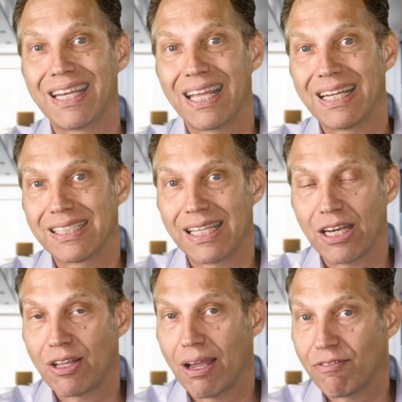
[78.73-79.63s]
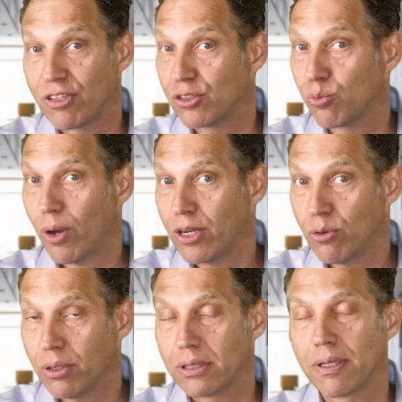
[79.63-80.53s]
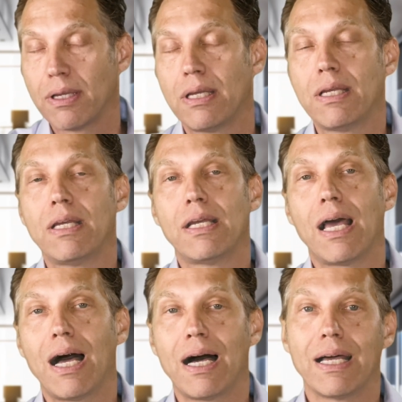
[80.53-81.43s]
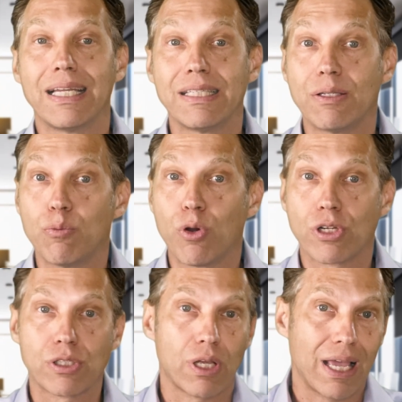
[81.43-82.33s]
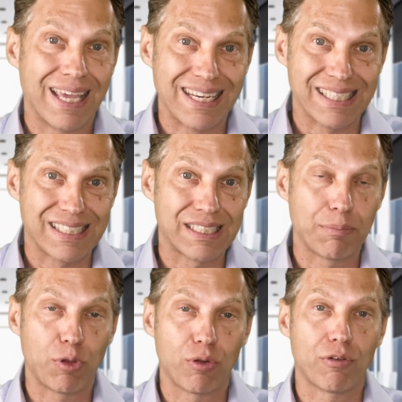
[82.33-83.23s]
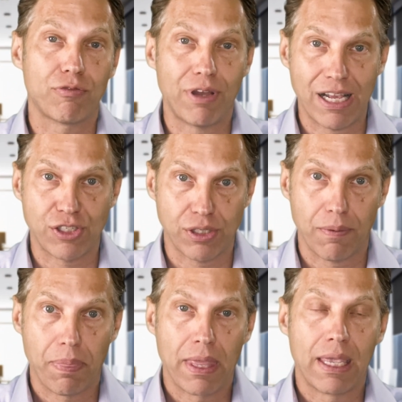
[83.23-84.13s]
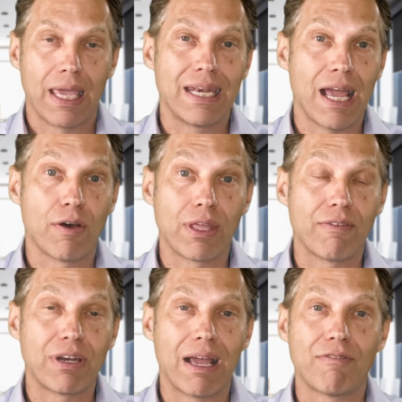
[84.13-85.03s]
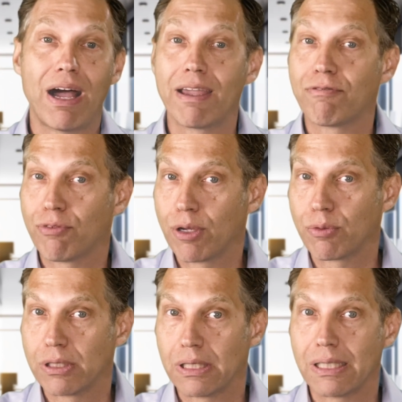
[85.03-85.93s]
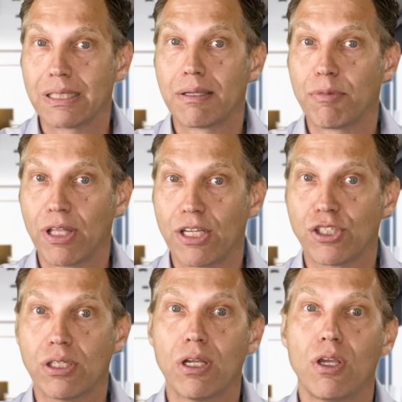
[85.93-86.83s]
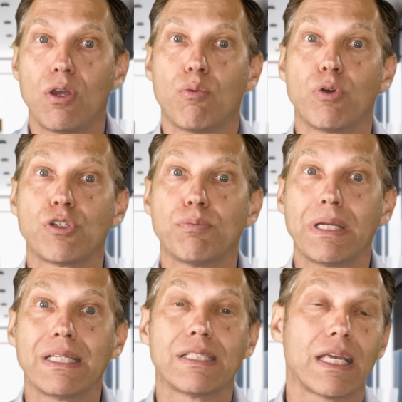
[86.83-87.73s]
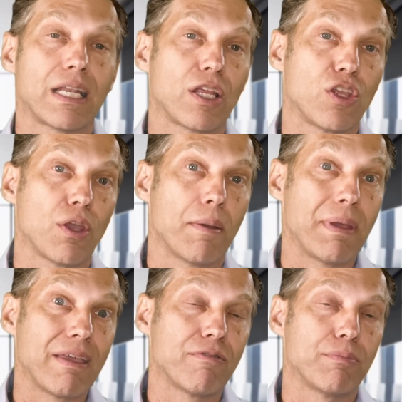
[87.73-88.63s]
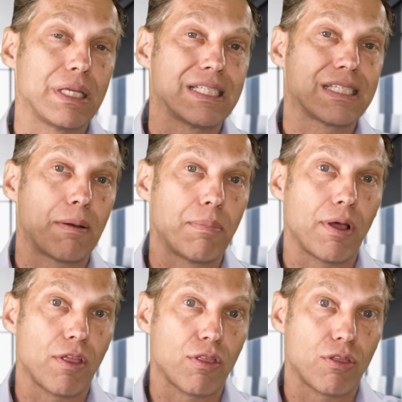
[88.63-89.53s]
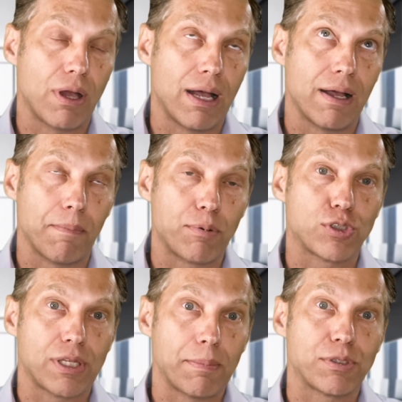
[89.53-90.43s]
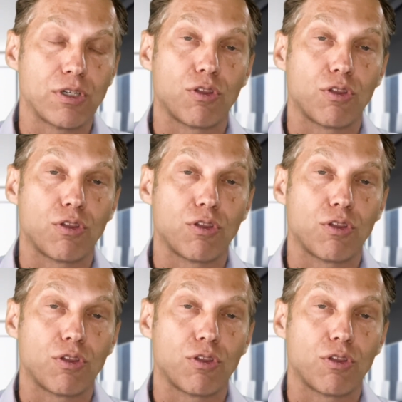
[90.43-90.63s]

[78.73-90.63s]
instead you have this white noise. It works in a similar fashion. And now they even have high frequency stimulation, which means that it may even be perception